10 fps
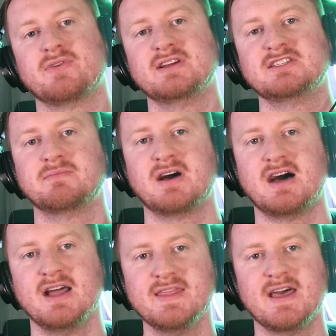the reason
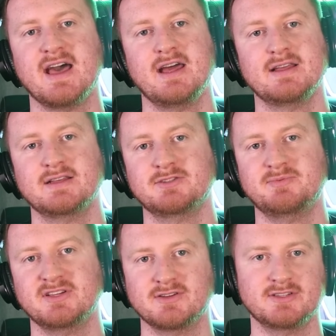behind that
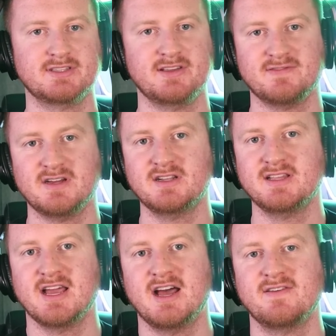is because they
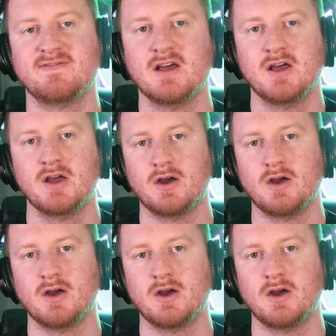finally have